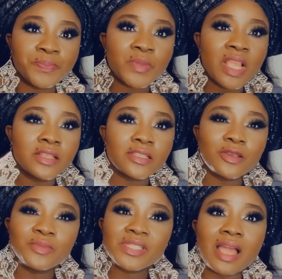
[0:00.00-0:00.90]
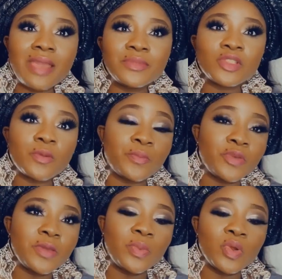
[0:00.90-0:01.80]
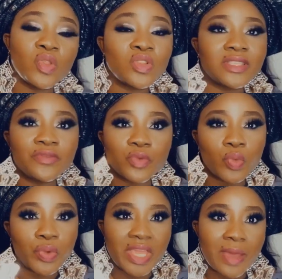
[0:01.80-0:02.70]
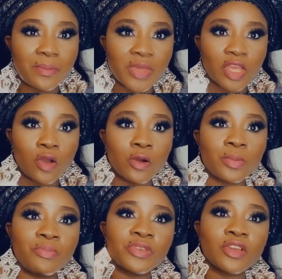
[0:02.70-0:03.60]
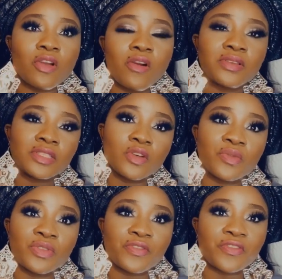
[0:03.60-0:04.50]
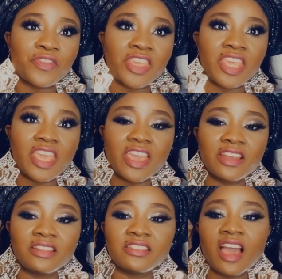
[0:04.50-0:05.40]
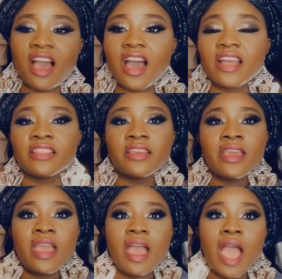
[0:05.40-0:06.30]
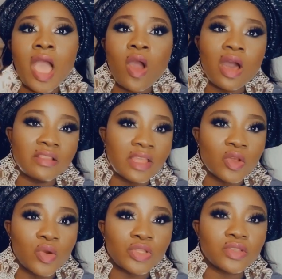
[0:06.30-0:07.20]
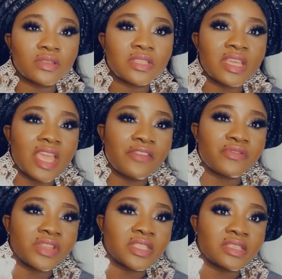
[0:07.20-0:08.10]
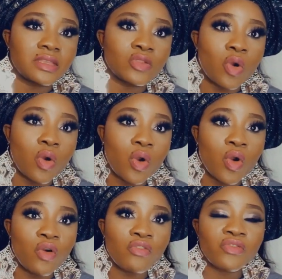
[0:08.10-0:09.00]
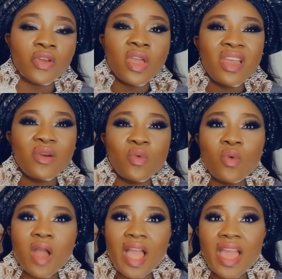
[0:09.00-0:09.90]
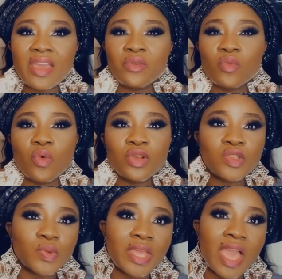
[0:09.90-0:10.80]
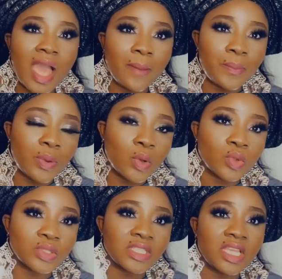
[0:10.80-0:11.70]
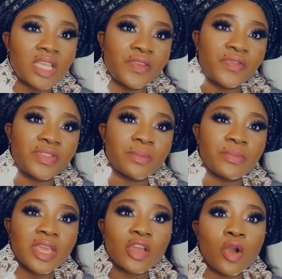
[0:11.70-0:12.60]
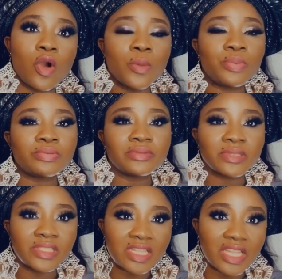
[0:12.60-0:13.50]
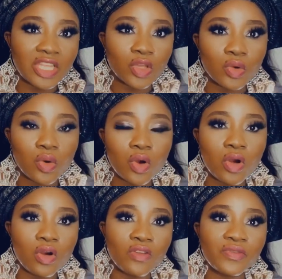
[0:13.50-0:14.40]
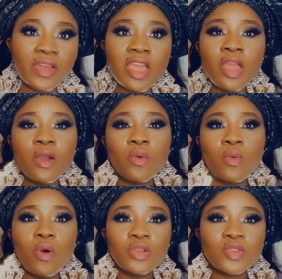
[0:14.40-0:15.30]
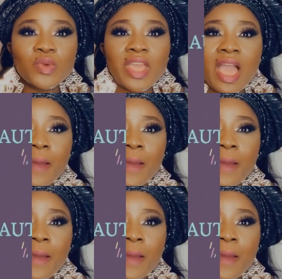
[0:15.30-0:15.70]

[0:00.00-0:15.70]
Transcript: Sometimes some people don't even wear makeup because of the fear that how are they going to take everything off? Why? What will happen if the makeup didn't go off? What will happen?